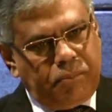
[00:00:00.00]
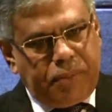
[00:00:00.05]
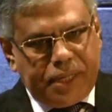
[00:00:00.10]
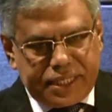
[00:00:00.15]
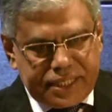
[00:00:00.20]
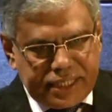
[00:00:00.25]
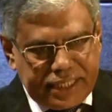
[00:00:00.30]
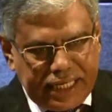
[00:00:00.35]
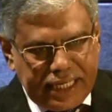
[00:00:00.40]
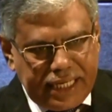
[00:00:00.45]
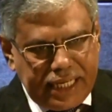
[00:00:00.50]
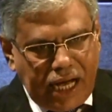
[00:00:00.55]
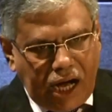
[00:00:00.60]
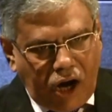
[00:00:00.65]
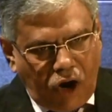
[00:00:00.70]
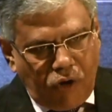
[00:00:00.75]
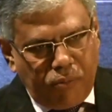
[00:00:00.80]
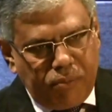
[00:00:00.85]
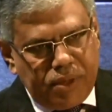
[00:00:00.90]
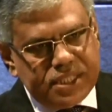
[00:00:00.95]
But really
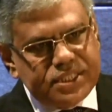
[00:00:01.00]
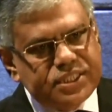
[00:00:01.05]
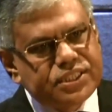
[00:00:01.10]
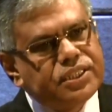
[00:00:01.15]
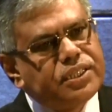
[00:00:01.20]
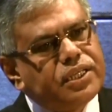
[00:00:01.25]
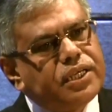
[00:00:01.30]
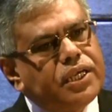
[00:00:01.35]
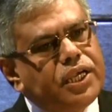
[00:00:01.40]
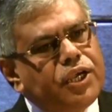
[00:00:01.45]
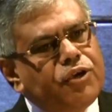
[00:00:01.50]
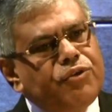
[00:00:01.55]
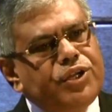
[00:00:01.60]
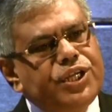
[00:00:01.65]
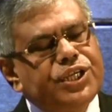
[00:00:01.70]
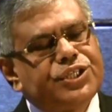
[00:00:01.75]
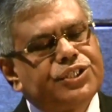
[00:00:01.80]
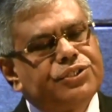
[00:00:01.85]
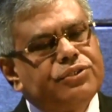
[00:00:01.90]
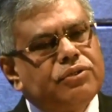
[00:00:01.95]
how much
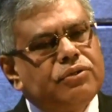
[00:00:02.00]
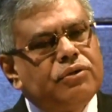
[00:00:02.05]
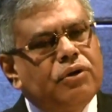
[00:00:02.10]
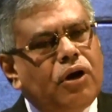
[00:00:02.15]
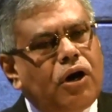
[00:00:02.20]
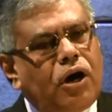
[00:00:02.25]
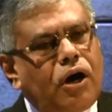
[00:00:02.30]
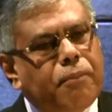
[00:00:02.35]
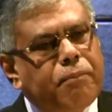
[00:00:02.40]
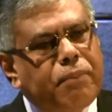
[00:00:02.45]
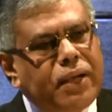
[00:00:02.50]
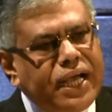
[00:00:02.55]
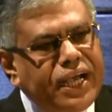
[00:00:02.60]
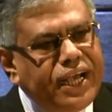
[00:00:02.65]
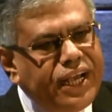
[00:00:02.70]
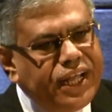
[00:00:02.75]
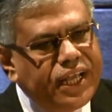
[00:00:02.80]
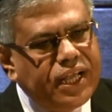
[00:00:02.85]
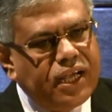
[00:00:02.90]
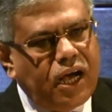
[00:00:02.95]
unit of
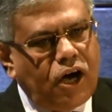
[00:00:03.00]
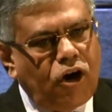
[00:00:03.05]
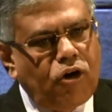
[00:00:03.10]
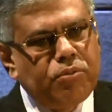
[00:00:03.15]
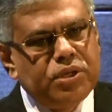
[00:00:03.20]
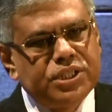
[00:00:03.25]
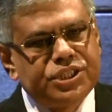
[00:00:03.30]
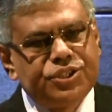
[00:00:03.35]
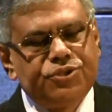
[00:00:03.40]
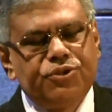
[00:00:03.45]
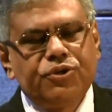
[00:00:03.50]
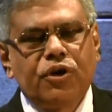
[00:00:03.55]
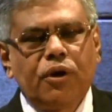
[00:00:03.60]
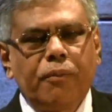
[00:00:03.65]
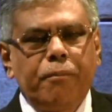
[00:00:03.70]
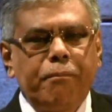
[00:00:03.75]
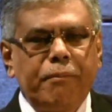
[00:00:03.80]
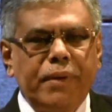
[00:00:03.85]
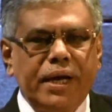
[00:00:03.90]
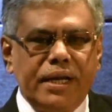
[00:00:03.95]
lending, how much unit
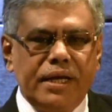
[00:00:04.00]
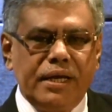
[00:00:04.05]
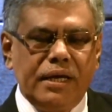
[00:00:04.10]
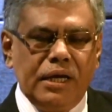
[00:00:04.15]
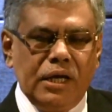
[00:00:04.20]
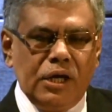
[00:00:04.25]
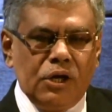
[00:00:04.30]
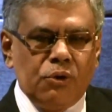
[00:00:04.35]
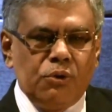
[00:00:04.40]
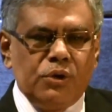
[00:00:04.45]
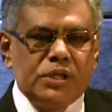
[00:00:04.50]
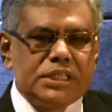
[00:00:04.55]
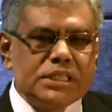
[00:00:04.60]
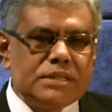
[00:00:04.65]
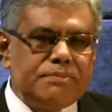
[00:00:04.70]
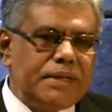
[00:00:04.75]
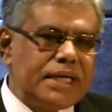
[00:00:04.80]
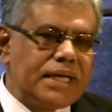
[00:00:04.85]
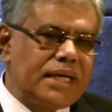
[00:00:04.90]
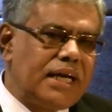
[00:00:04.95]
of money, which
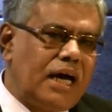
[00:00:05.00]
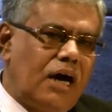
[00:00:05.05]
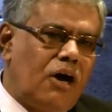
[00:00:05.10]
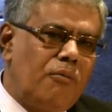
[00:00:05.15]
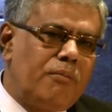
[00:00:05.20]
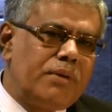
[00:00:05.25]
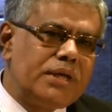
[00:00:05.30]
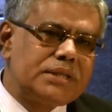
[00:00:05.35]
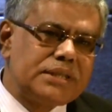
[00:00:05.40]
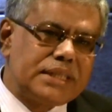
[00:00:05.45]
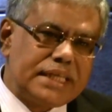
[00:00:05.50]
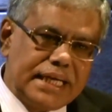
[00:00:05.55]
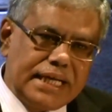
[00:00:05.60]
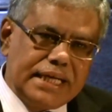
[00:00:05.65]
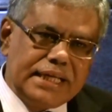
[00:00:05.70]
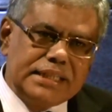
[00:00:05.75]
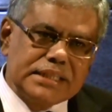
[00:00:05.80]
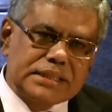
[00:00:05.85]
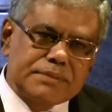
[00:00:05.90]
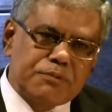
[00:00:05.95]
is basically how much
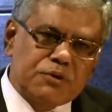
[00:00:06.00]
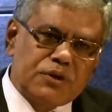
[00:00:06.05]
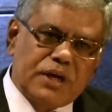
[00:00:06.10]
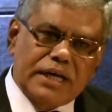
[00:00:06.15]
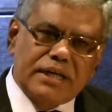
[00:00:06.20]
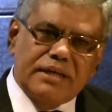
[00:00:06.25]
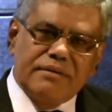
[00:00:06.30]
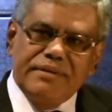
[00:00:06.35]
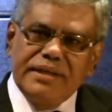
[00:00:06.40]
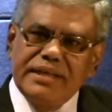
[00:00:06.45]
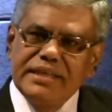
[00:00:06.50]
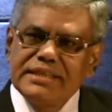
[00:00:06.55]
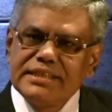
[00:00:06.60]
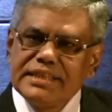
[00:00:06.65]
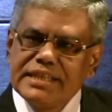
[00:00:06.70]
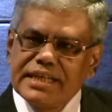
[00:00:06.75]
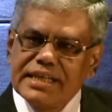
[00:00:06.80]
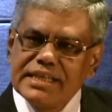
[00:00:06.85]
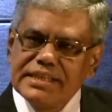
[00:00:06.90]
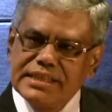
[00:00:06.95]
really this productivity
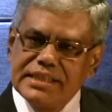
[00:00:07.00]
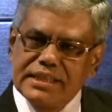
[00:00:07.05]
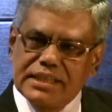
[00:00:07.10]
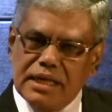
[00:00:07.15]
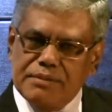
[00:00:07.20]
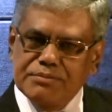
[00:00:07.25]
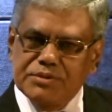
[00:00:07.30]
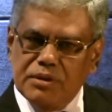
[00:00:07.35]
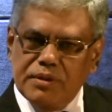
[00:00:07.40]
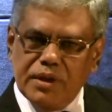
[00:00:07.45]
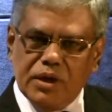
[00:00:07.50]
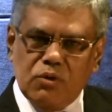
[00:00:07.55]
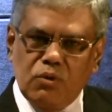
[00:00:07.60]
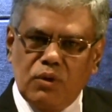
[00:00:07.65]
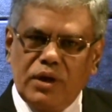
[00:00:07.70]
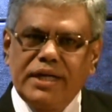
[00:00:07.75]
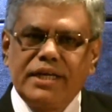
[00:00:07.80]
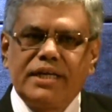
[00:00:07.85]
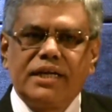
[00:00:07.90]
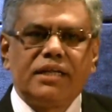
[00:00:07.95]
is increased in terms of the
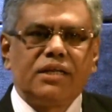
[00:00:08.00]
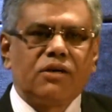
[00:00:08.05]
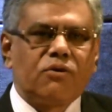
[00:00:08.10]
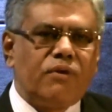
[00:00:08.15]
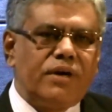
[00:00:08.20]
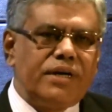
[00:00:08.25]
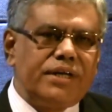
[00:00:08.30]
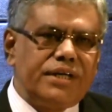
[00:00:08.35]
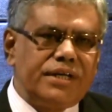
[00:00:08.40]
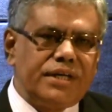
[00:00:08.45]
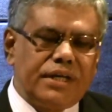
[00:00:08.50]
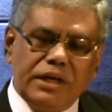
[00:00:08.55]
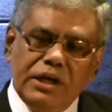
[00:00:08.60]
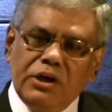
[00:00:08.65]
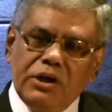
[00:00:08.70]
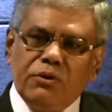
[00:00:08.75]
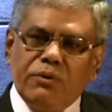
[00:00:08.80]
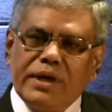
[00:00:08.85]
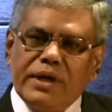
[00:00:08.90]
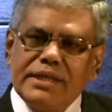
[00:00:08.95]
quality and the quantity,
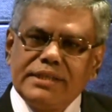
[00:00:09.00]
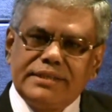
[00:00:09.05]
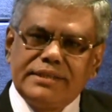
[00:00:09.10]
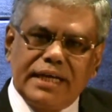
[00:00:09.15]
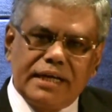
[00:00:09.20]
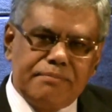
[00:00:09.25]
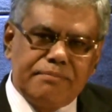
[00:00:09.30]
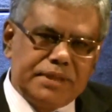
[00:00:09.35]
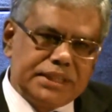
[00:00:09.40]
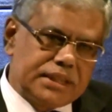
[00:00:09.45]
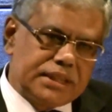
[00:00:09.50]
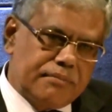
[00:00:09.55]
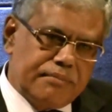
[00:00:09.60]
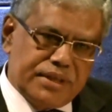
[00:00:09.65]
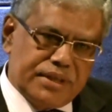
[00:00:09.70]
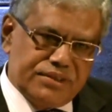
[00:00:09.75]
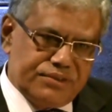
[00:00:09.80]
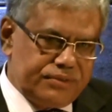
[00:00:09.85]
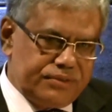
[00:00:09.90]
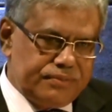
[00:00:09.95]
where is that
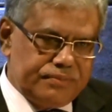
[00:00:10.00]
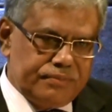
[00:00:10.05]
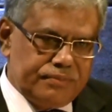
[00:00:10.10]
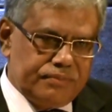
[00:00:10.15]
measurement?